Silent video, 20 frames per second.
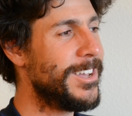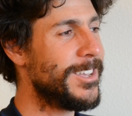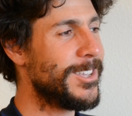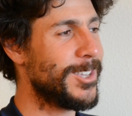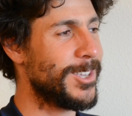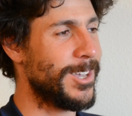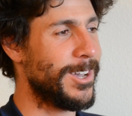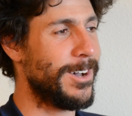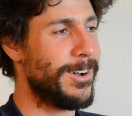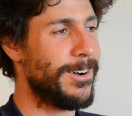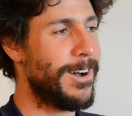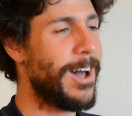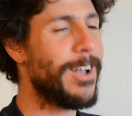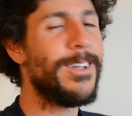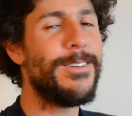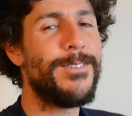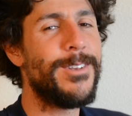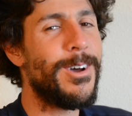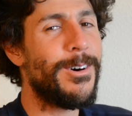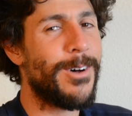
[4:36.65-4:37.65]
So I don't
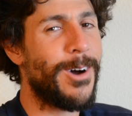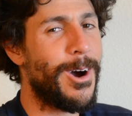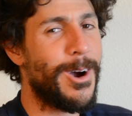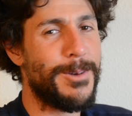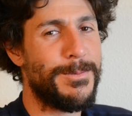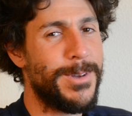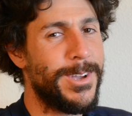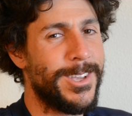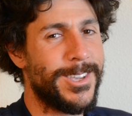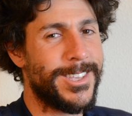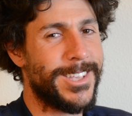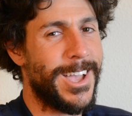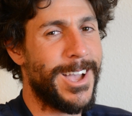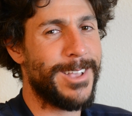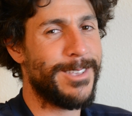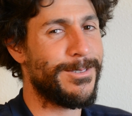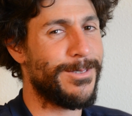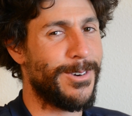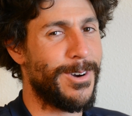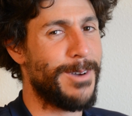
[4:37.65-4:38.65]
even know what RP
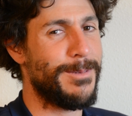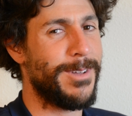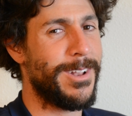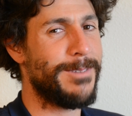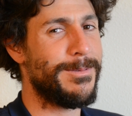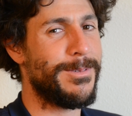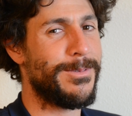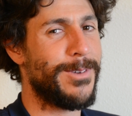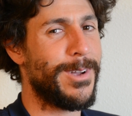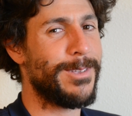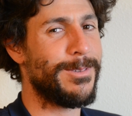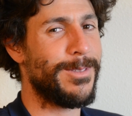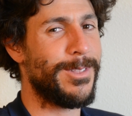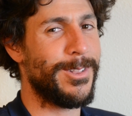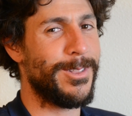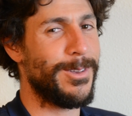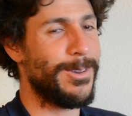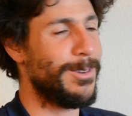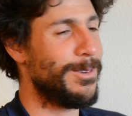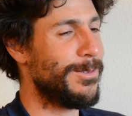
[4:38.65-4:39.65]
stands for. I mean, I've been friends with the
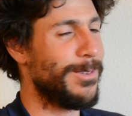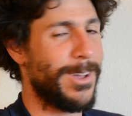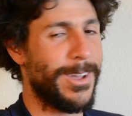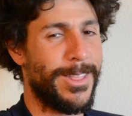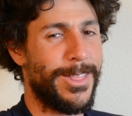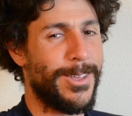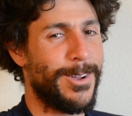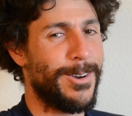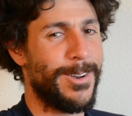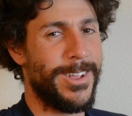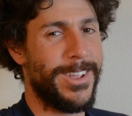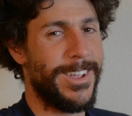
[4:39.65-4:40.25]
dude for like 30